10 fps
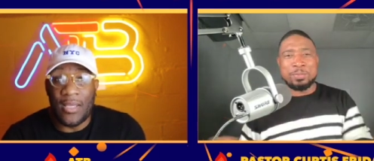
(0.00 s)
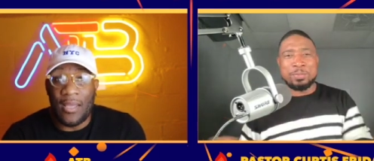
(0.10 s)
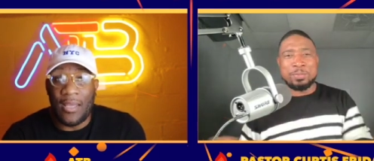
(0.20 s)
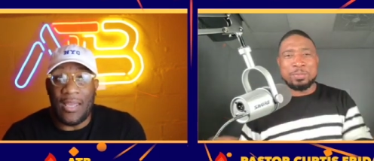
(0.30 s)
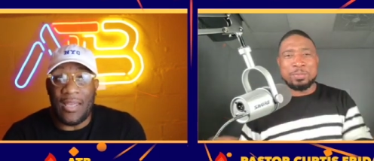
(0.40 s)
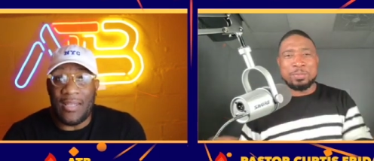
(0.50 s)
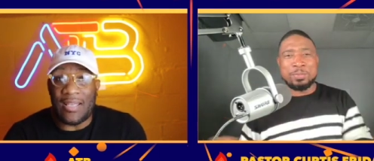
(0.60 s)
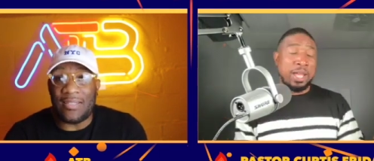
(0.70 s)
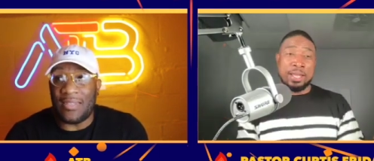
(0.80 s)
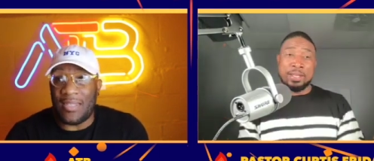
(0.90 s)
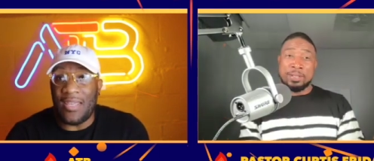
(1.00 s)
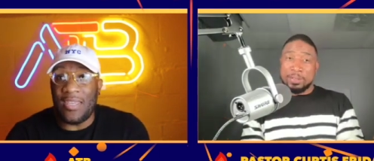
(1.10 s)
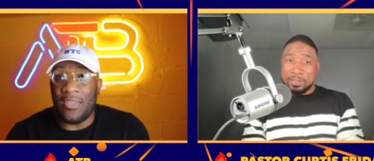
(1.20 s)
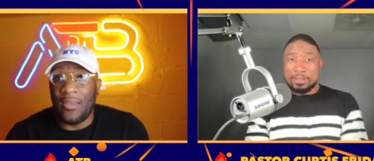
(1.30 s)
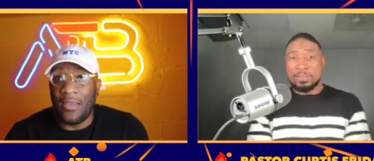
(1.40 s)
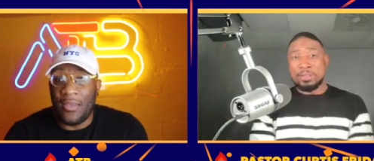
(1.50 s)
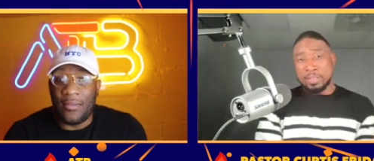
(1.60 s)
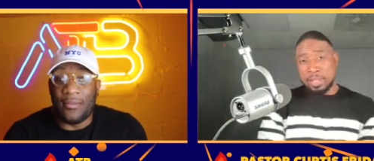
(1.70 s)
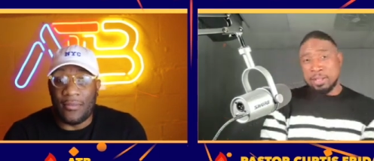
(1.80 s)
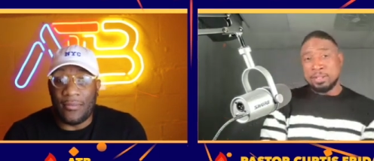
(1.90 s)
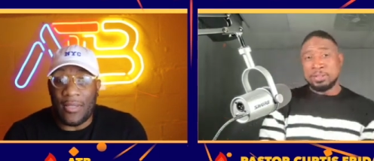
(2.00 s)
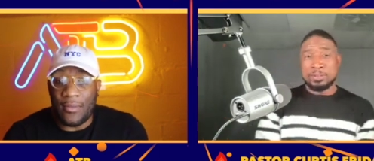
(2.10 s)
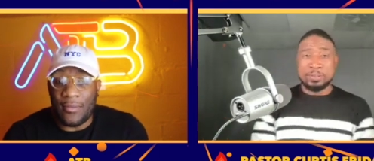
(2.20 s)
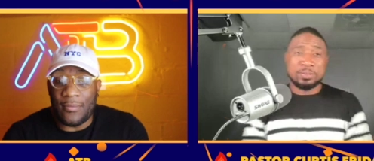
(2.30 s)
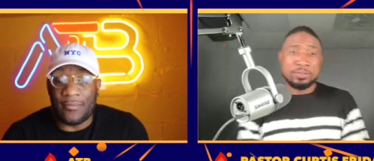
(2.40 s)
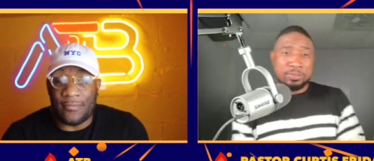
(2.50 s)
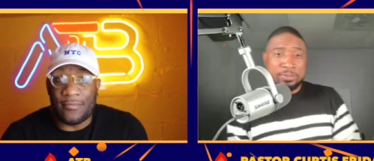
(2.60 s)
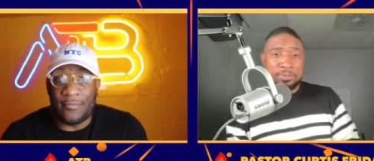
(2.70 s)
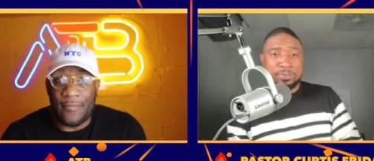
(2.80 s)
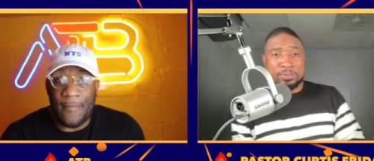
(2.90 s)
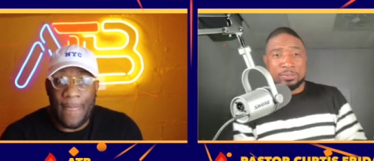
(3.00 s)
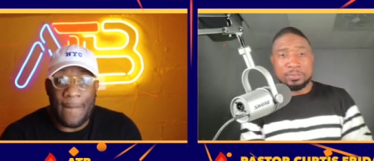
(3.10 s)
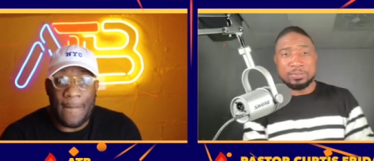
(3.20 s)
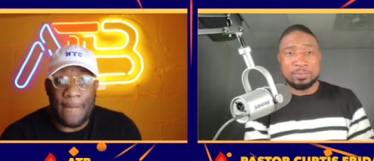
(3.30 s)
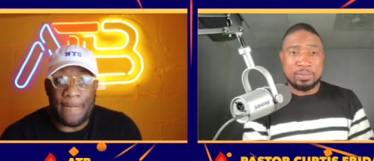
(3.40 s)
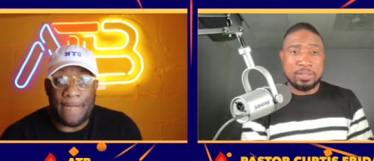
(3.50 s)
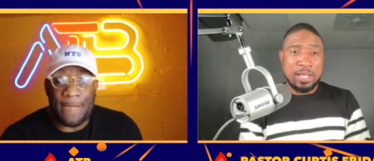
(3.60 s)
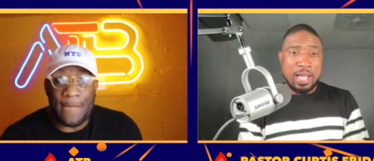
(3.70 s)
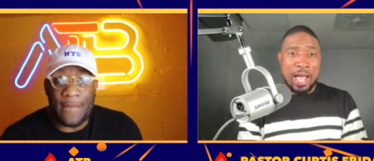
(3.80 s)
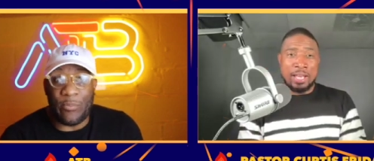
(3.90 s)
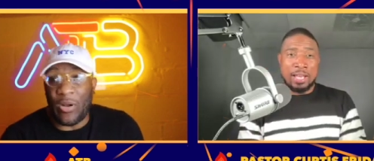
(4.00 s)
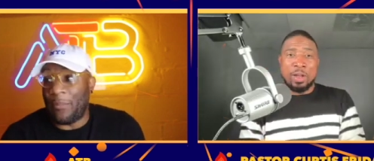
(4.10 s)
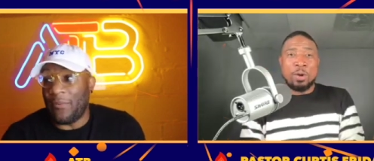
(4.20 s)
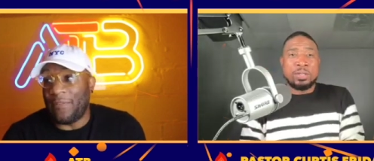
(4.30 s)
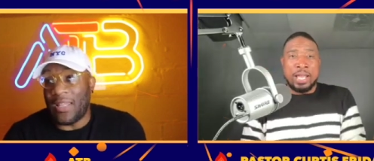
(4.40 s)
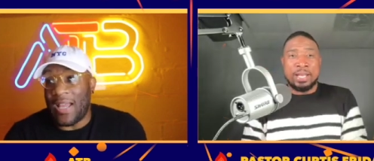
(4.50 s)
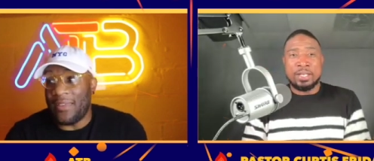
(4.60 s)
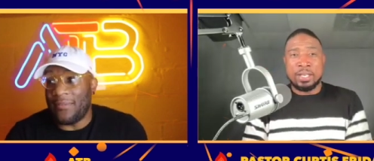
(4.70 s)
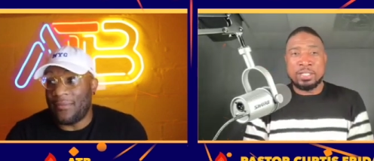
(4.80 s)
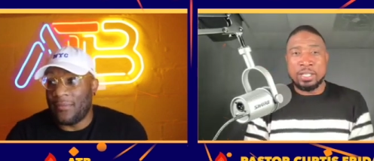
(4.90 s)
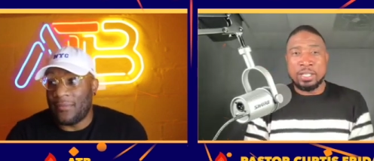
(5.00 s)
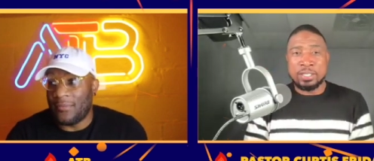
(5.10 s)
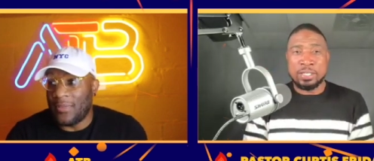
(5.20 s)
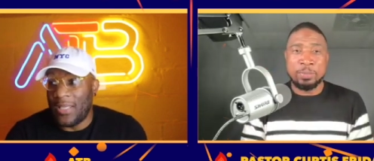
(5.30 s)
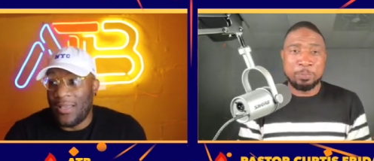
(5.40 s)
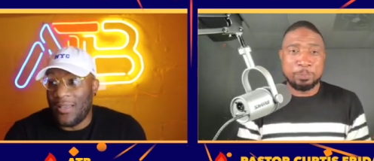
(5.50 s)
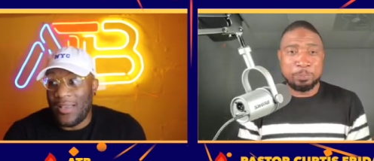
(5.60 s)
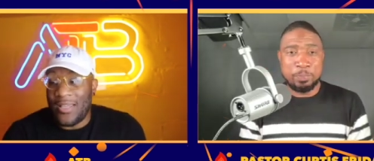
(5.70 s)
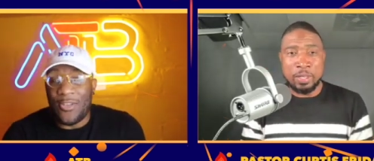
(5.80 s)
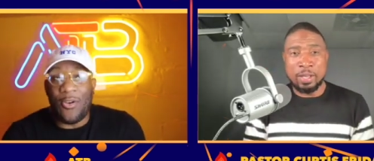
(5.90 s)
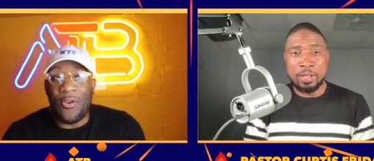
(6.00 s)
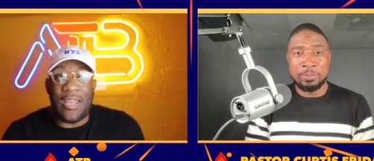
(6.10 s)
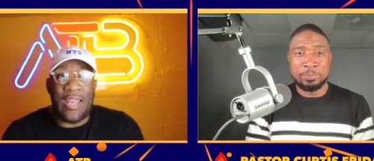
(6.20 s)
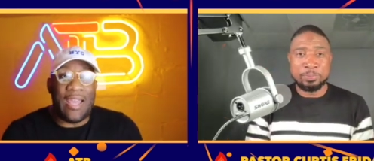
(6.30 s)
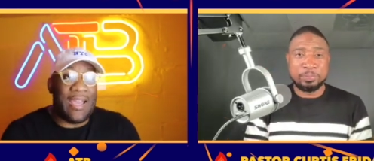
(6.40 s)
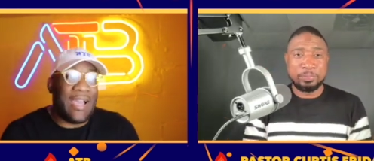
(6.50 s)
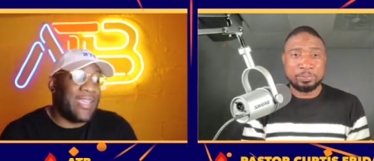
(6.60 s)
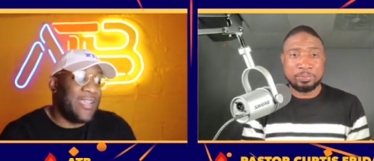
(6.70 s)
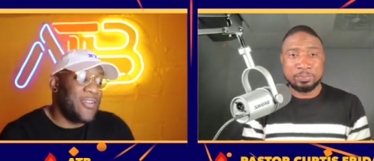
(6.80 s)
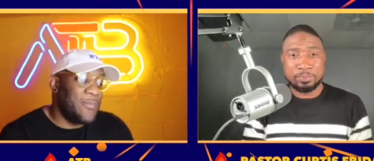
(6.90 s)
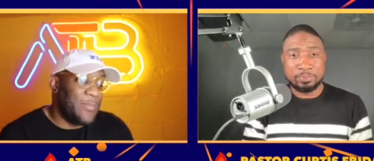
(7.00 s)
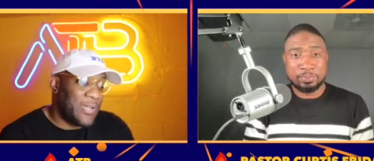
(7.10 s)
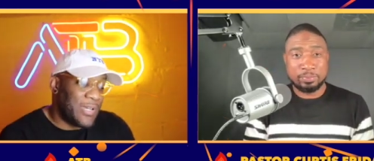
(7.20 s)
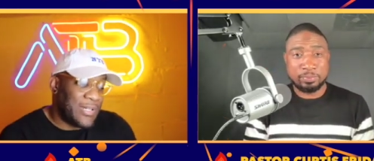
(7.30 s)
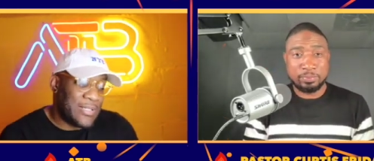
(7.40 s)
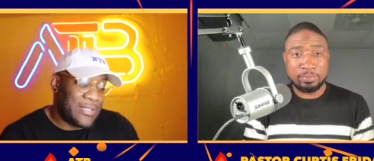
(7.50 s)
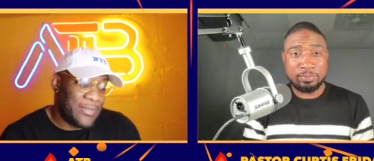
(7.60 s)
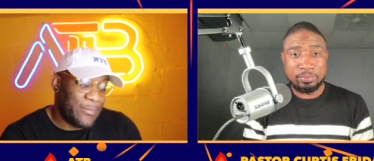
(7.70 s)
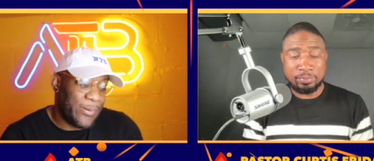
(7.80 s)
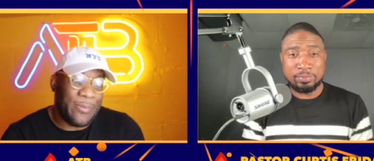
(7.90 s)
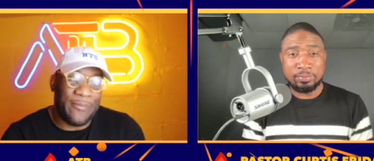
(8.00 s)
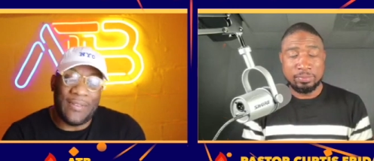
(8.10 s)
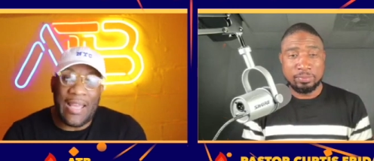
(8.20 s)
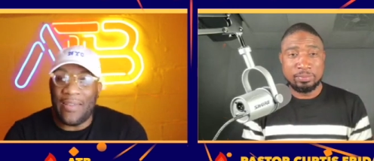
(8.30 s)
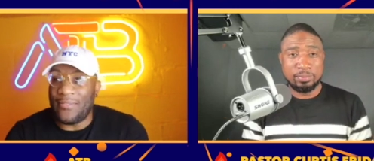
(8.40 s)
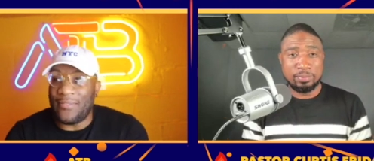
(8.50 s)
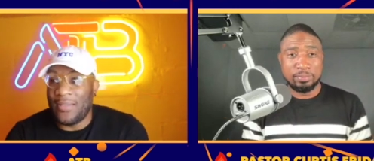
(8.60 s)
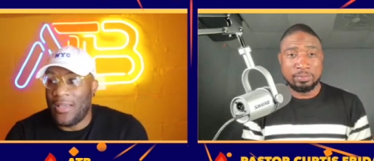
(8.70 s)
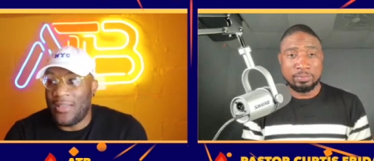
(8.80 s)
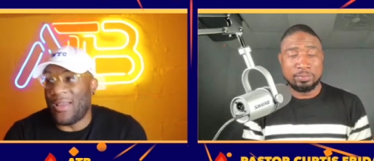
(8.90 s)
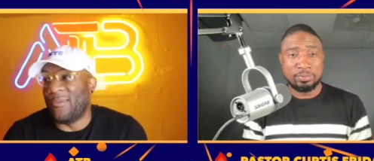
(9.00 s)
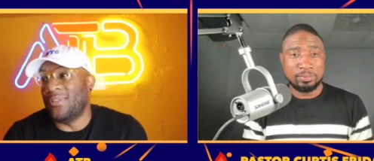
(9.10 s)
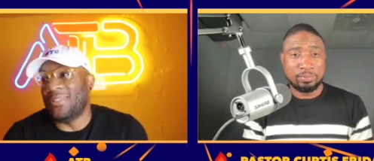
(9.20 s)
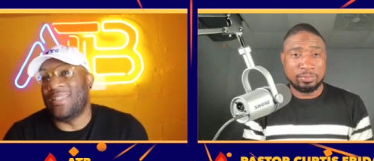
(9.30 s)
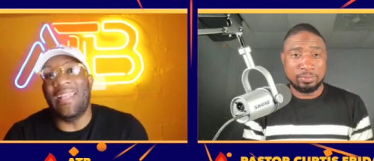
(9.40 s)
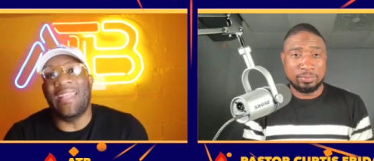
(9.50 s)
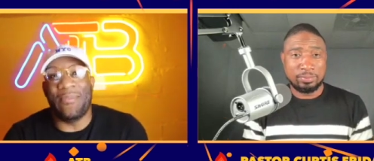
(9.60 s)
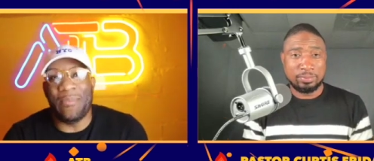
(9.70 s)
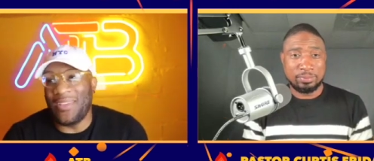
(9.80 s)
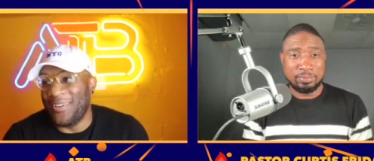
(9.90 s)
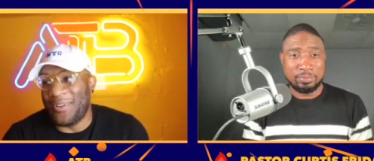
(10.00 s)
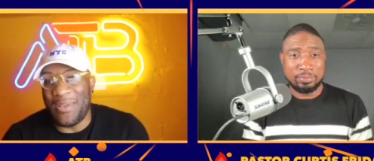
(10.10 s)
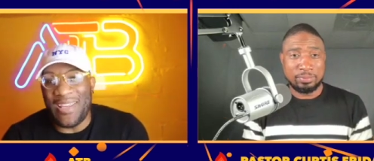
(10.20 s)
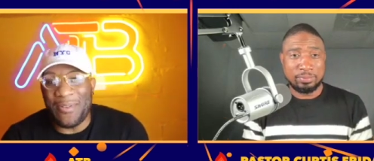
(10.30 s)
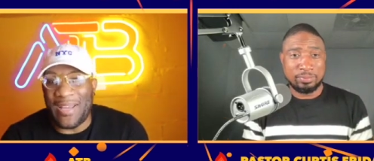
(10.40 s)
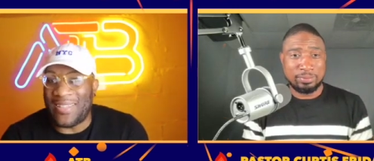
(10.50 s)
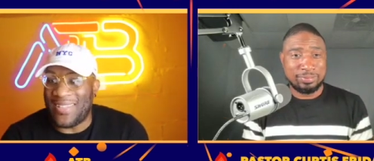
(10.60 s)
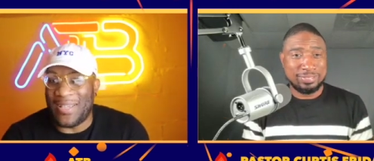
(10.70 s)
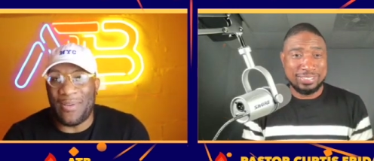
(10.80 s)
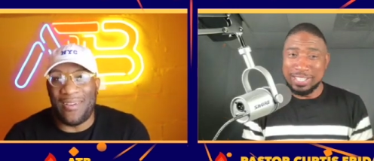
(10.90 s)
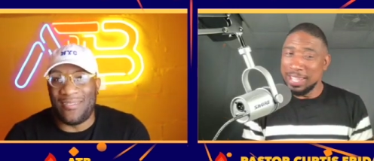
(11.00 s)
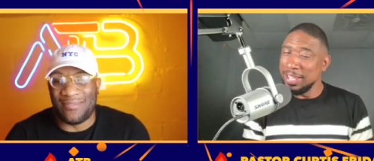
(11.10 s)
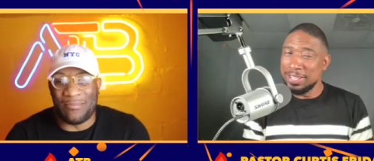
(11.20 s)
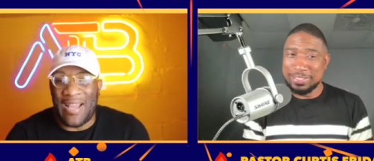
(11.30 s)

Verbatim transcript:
Speaker 1: And, and that's so, the thing. In this season, yeah. Prepping for life. I learned that.
Speaker 2: No, and I, yeah. I hear you because prepping for life, like what does that even mean? You know what I mean? Ain't nobody think about my